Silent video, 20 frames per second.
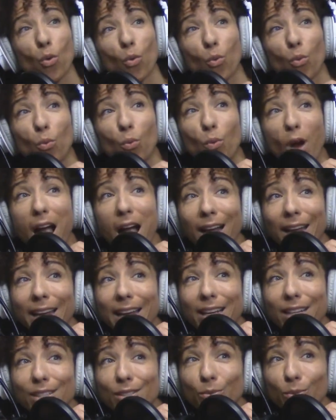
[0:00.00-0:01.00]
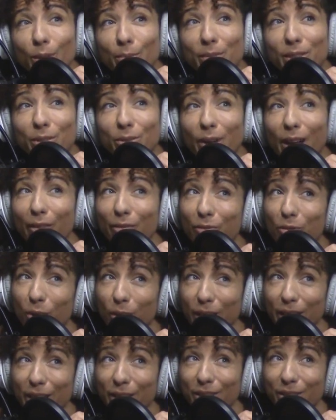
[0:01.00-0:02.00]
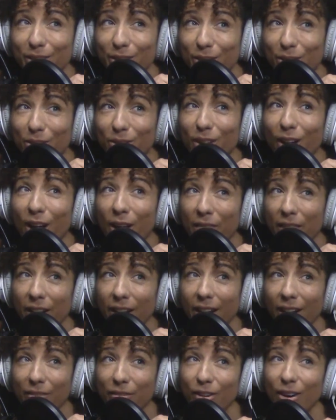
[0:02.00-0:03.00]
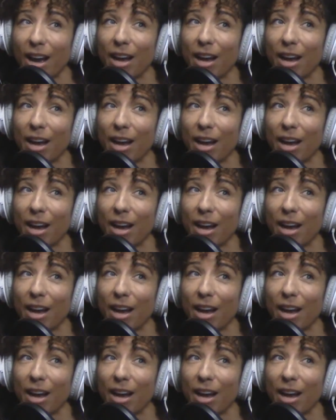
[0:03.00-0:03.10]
Rocking a swimsuit at 40 years old on the cover.